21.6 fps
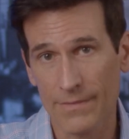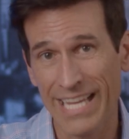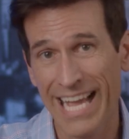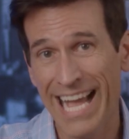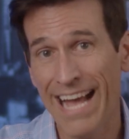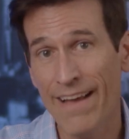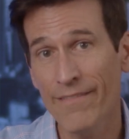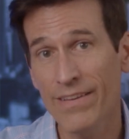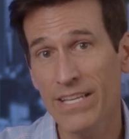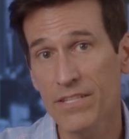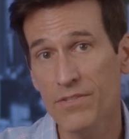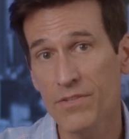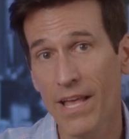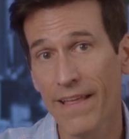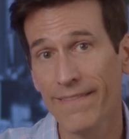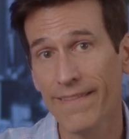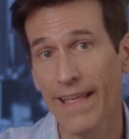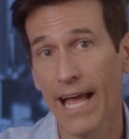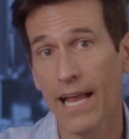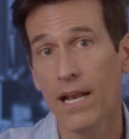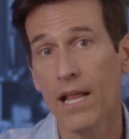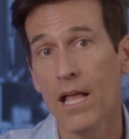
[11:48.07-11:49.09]
Having said
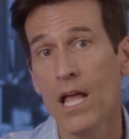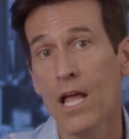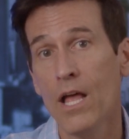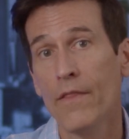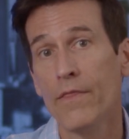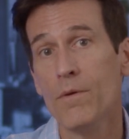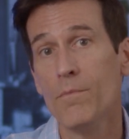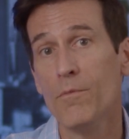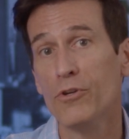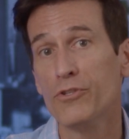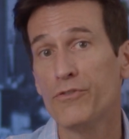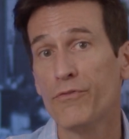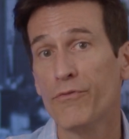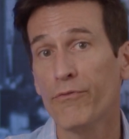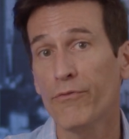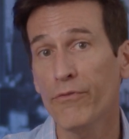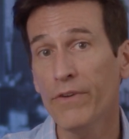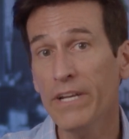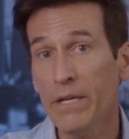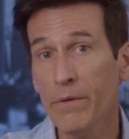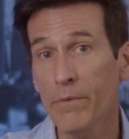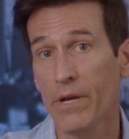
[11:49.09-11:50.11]
that, the most
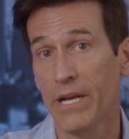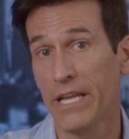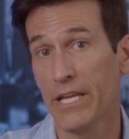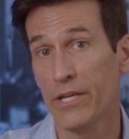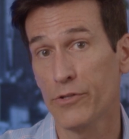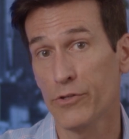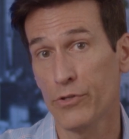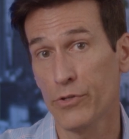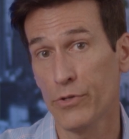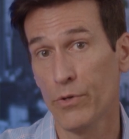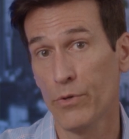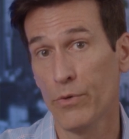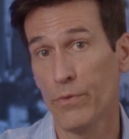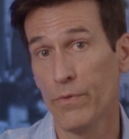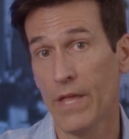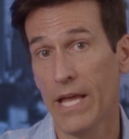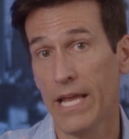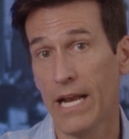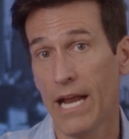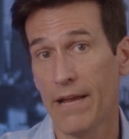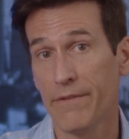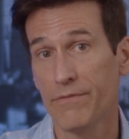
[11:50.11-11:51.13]
frequent issue
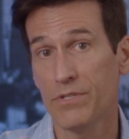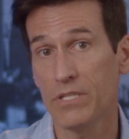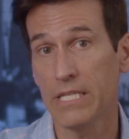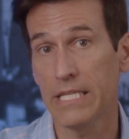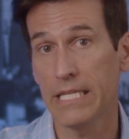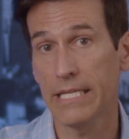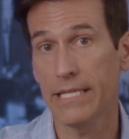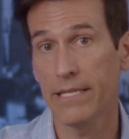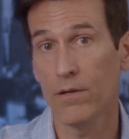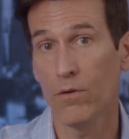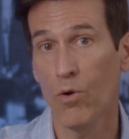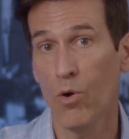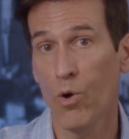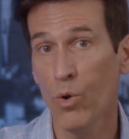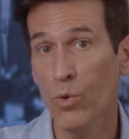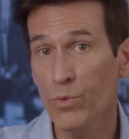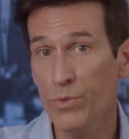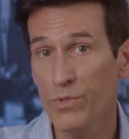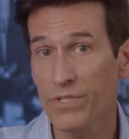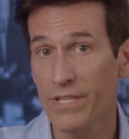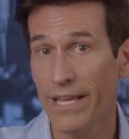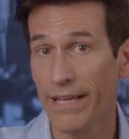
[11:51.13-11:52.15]
that I've seen kill
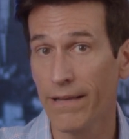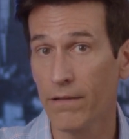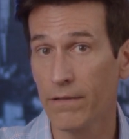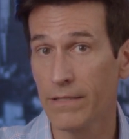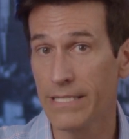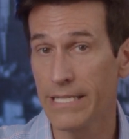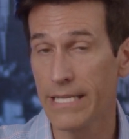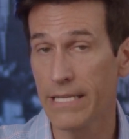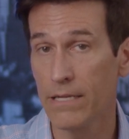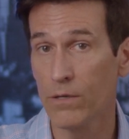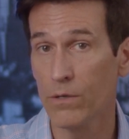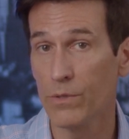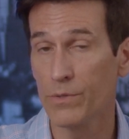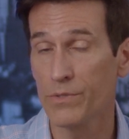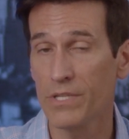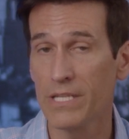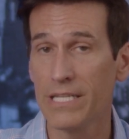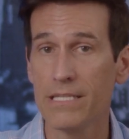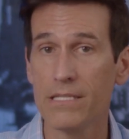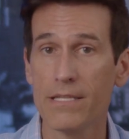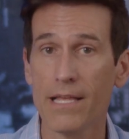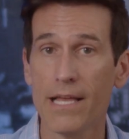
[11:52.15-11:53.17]
wholesale deals
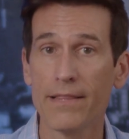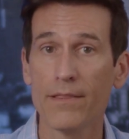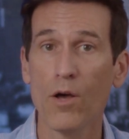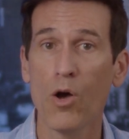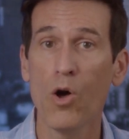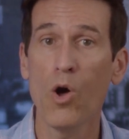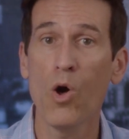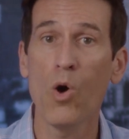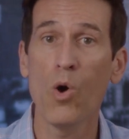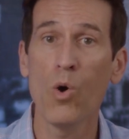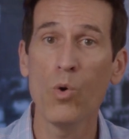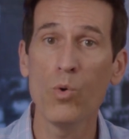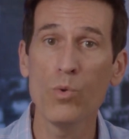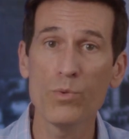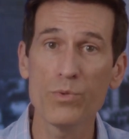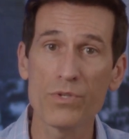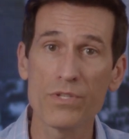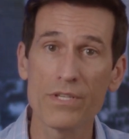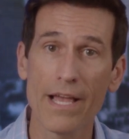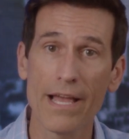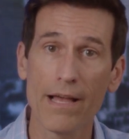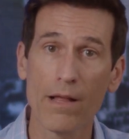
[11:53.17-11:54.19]
is that the
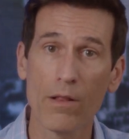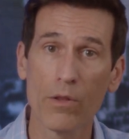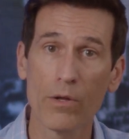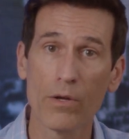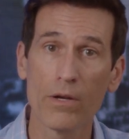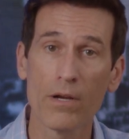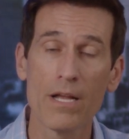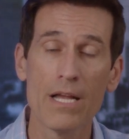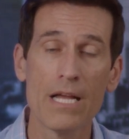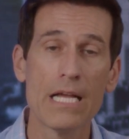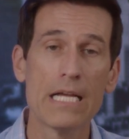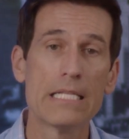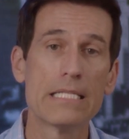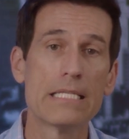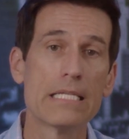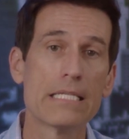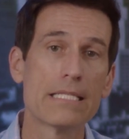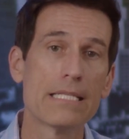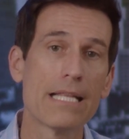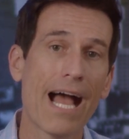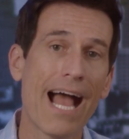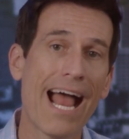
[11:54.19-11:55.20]
wholesaler
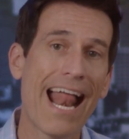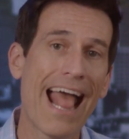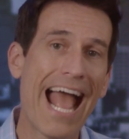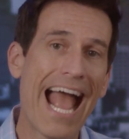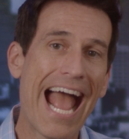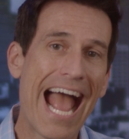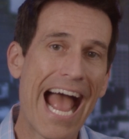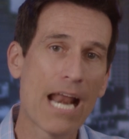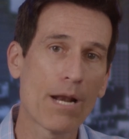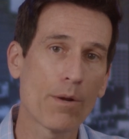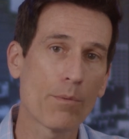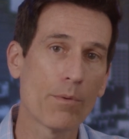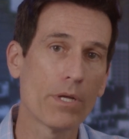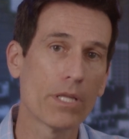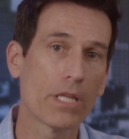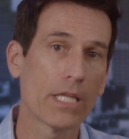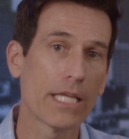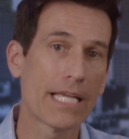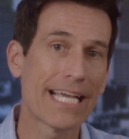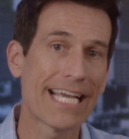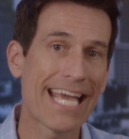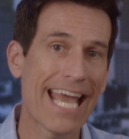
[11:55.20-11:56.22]
does not
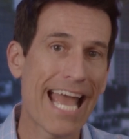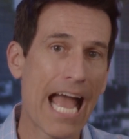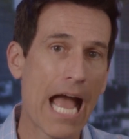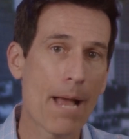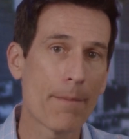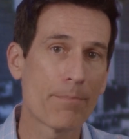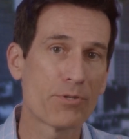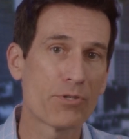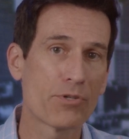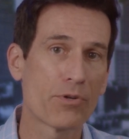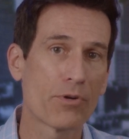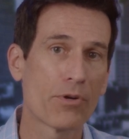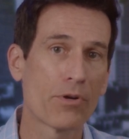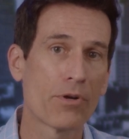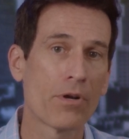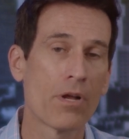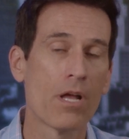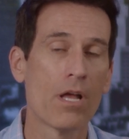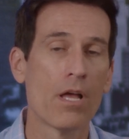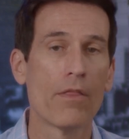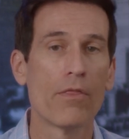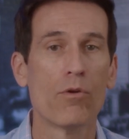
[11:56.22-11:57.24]
adequately
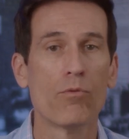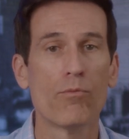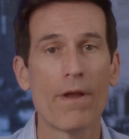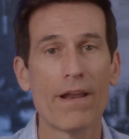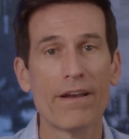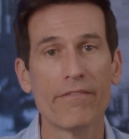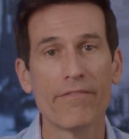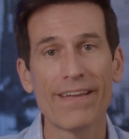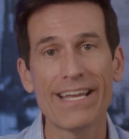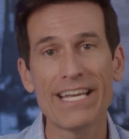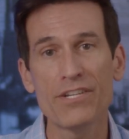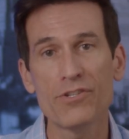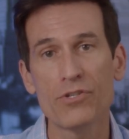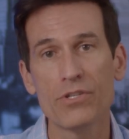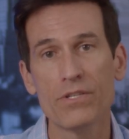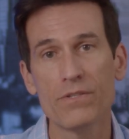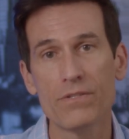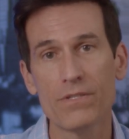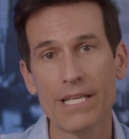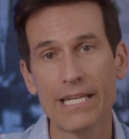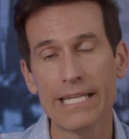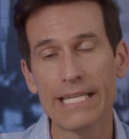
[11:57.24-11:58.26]
capture the
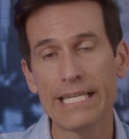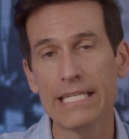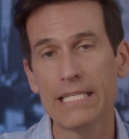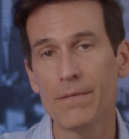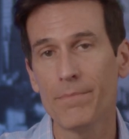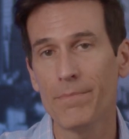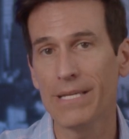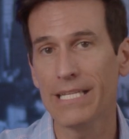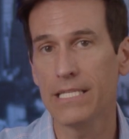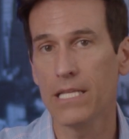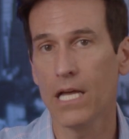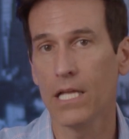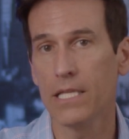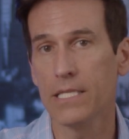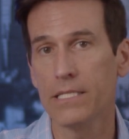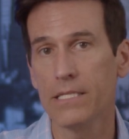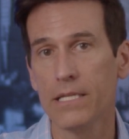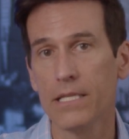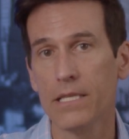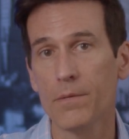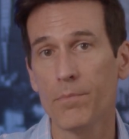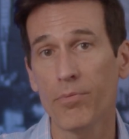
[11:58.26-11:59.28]
renovations that need to be done
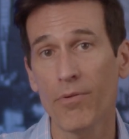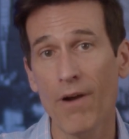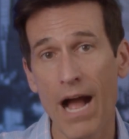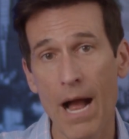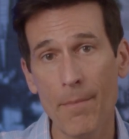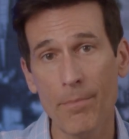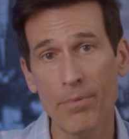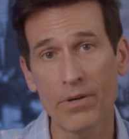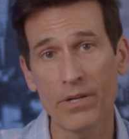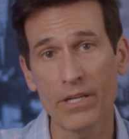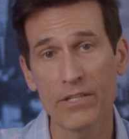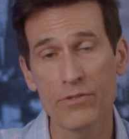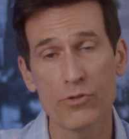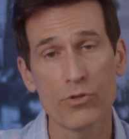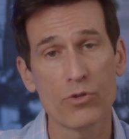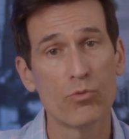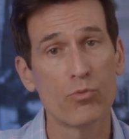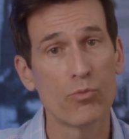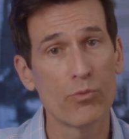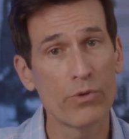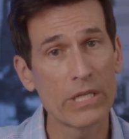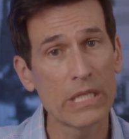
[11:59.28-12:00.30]
to the property. So
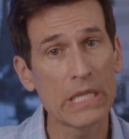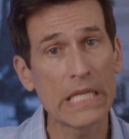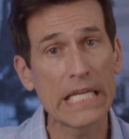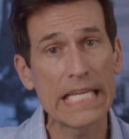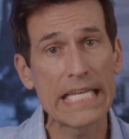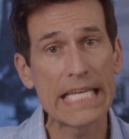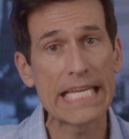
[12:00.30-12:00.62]
you really